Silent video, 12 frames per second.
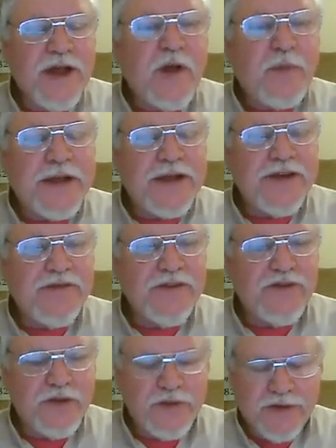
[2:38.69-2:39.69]
helping
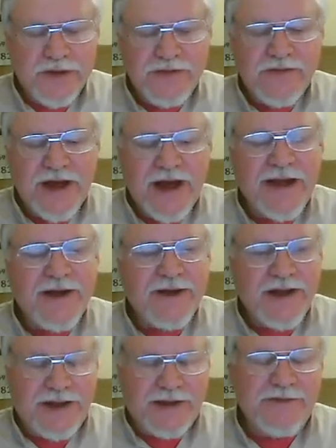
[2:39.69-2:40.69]
individuals live a higher
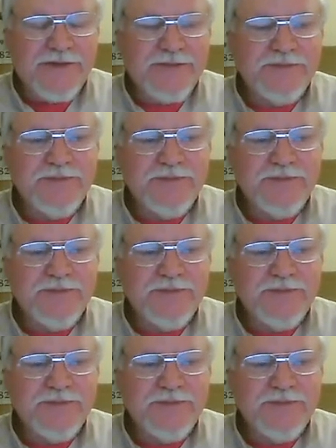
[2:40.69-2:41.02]
life.